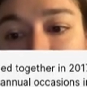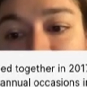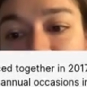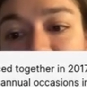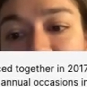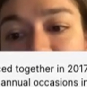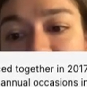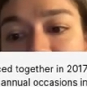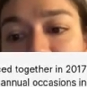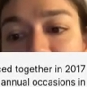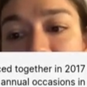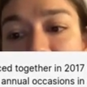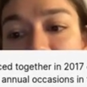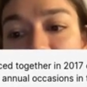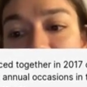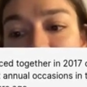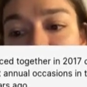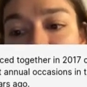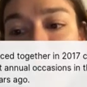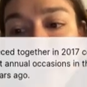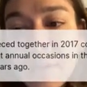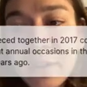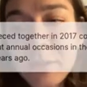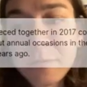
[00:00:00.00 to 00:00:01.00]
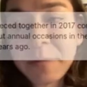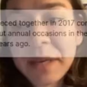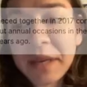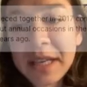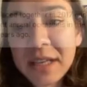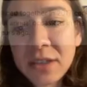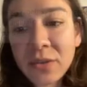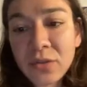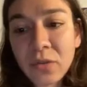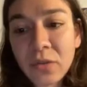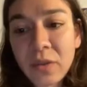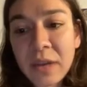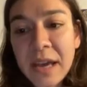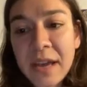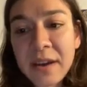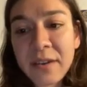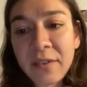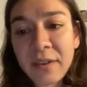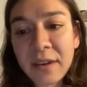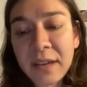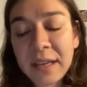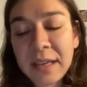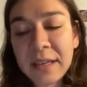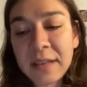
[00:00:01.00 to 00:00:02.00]
The scroll that was pieced
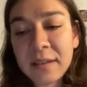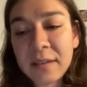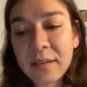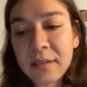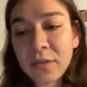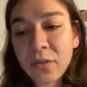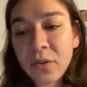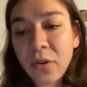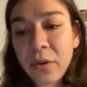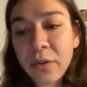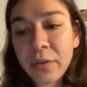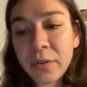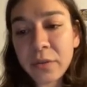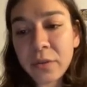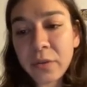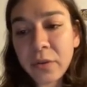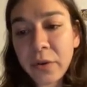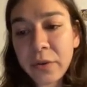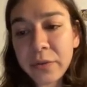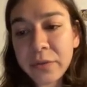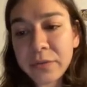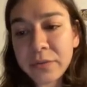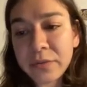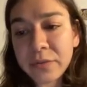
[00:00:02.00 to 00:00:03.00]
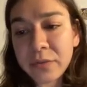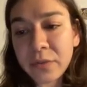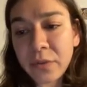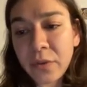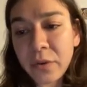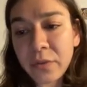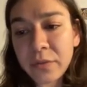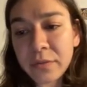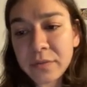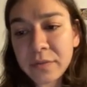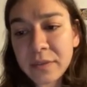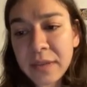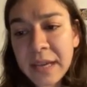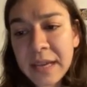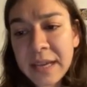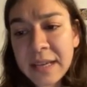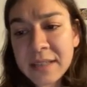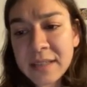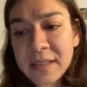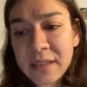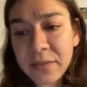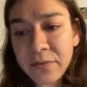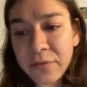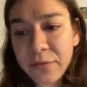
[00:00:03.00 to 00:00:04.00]
together
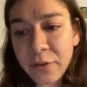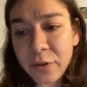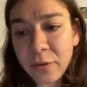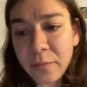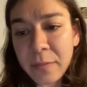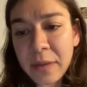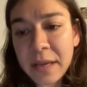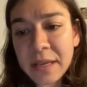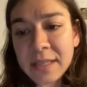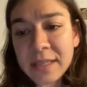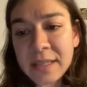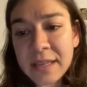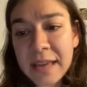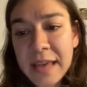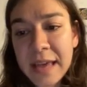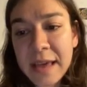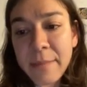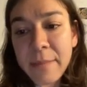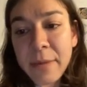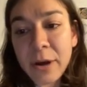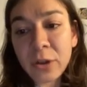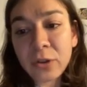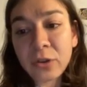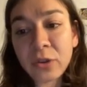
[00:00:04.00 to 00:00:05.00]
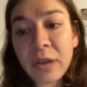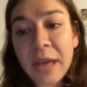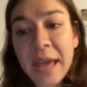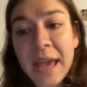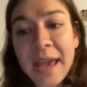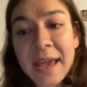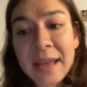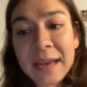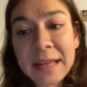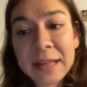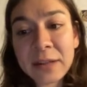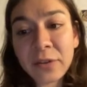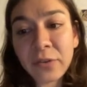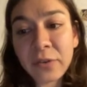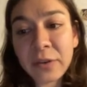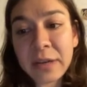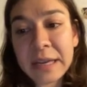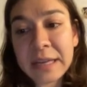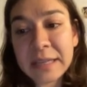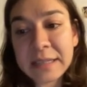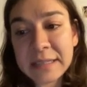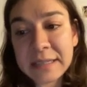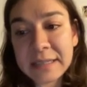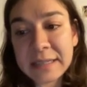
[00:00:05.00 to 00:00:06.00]
contains information about the annual
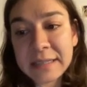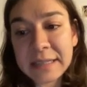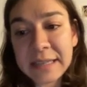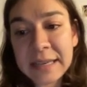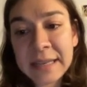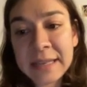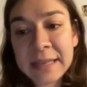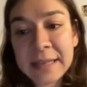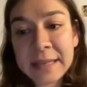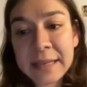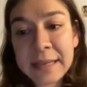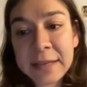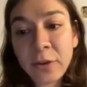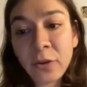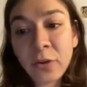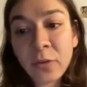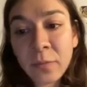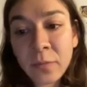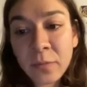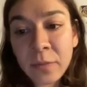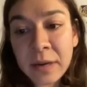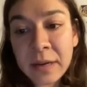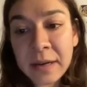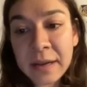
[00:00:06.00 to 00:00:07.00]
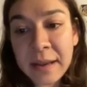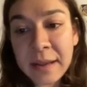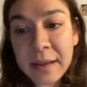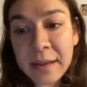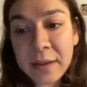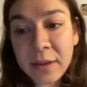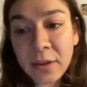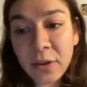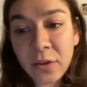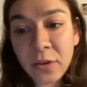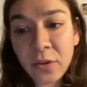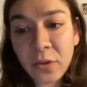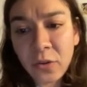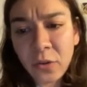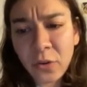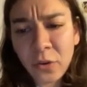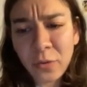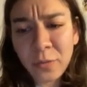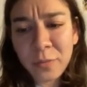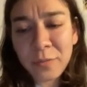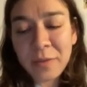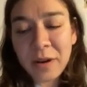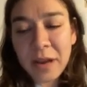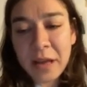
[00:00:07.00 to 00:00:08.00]
occasions in the
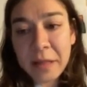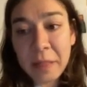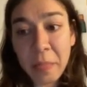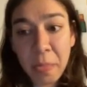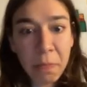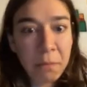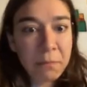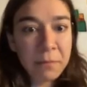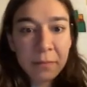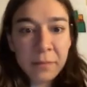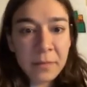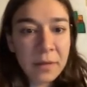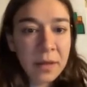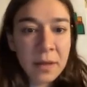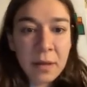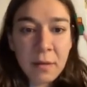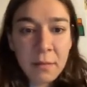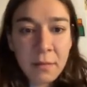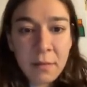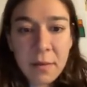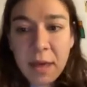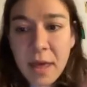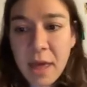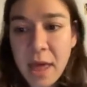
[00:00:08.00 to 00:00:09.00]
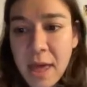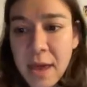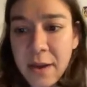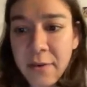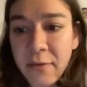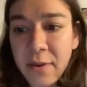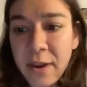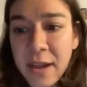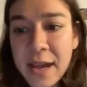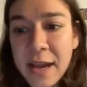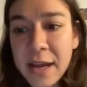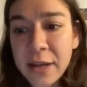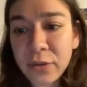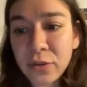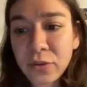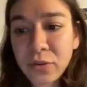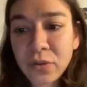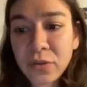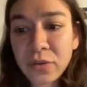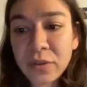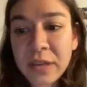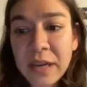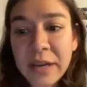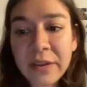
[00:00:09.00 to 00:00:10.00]
Qumran area
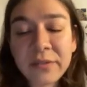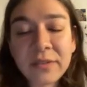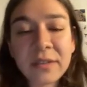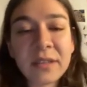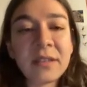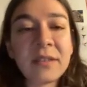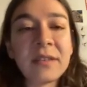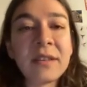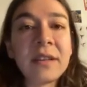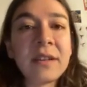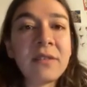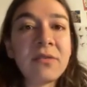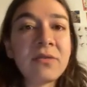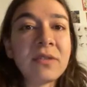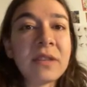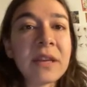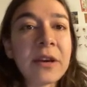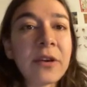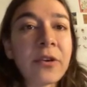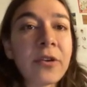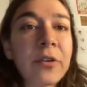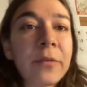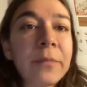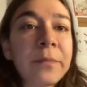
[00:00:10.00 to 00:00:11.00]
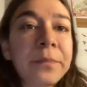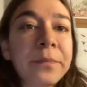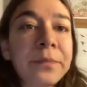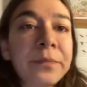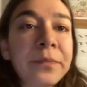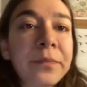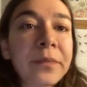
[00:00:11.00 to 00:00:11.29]
2000 years ago.